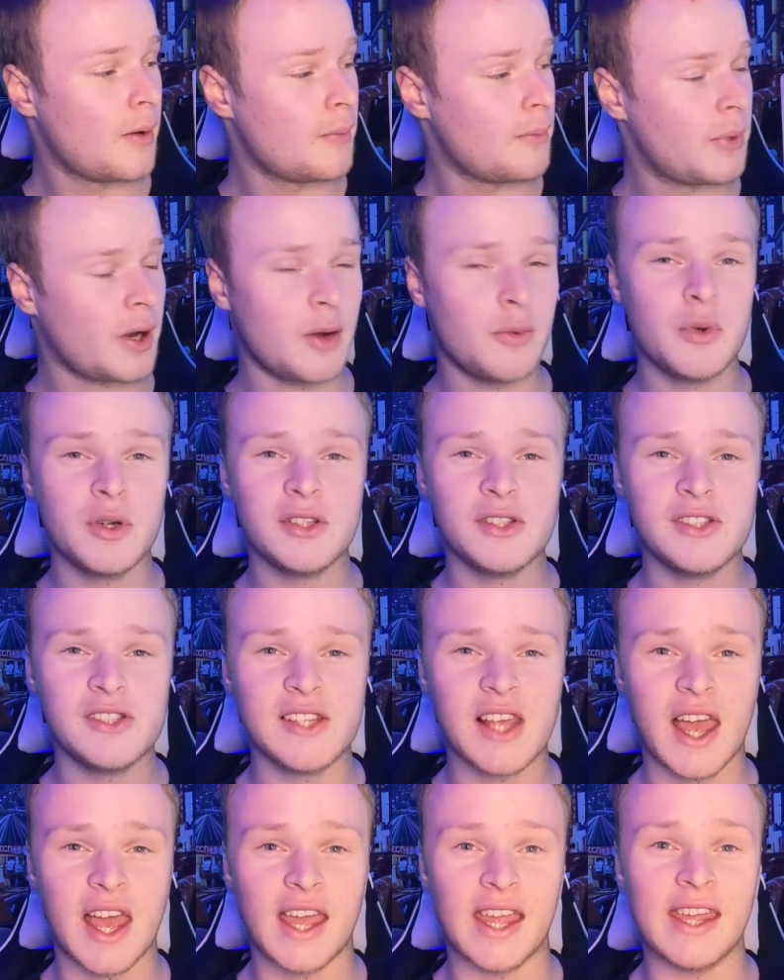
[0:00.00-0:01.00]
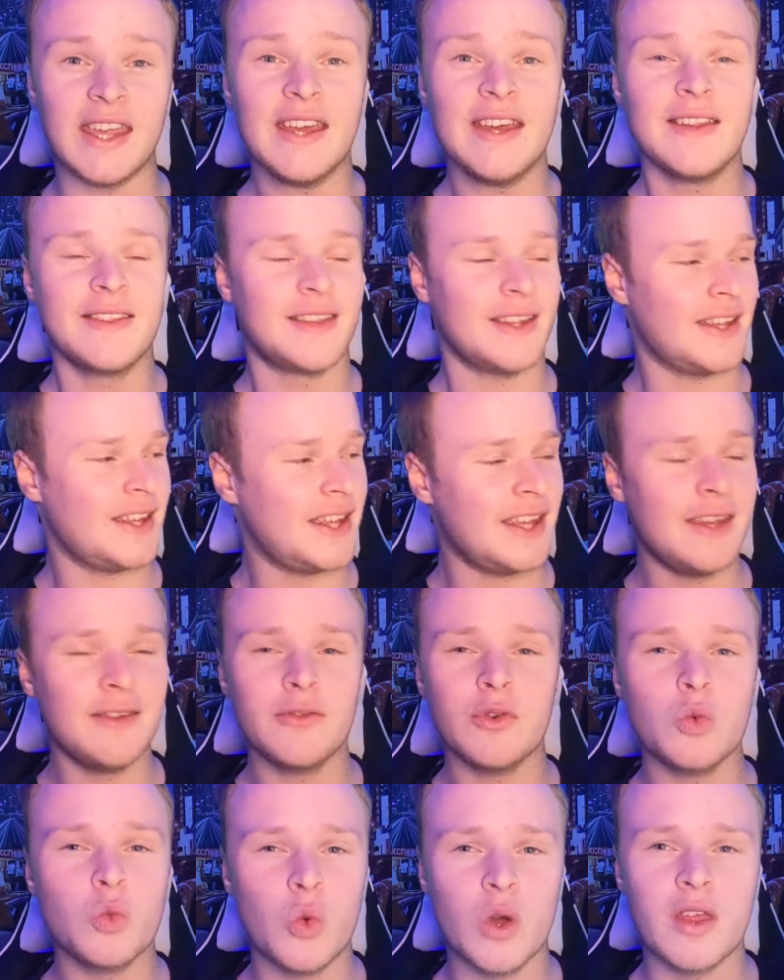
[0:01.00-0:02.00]
But I would say that
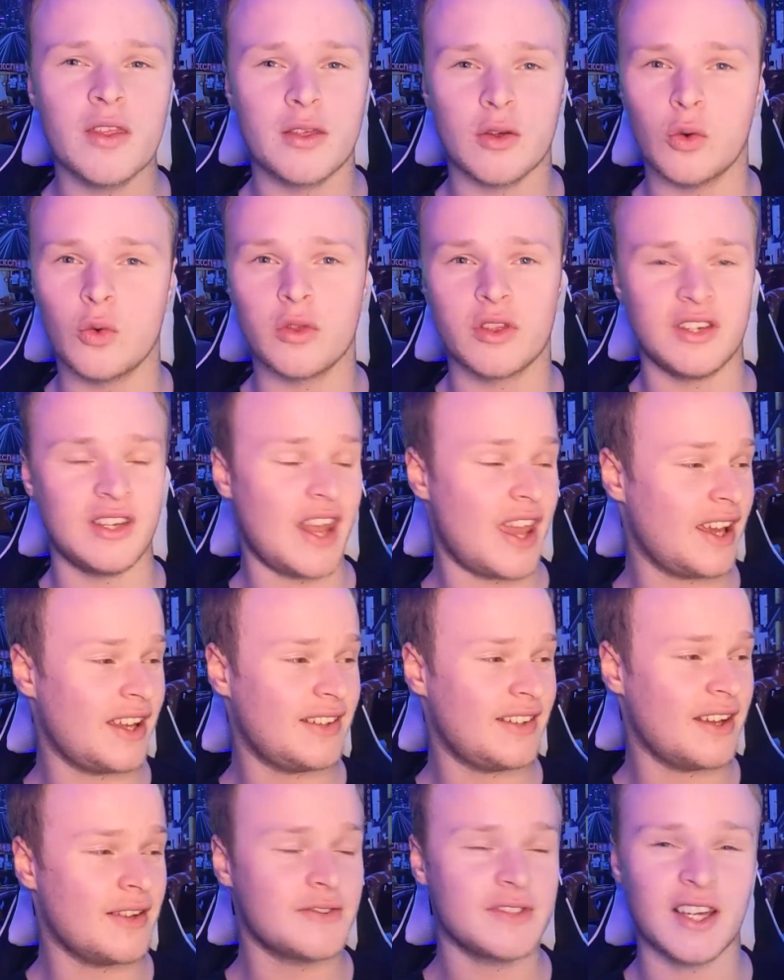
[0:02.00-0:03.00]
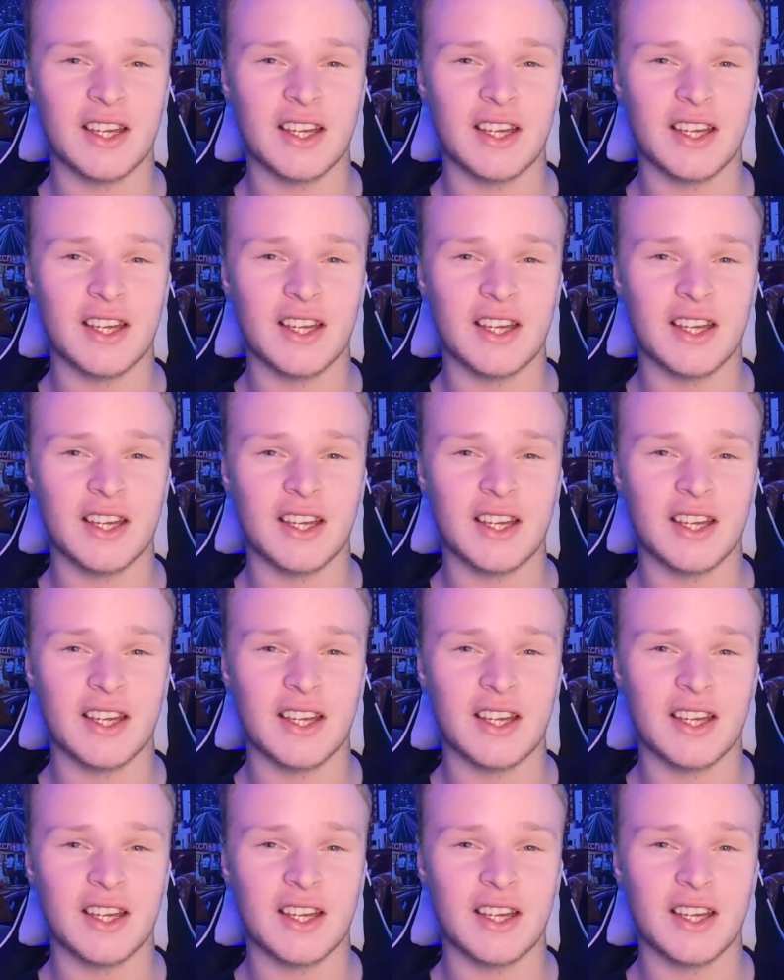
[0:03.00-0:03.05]
even with all the negatives,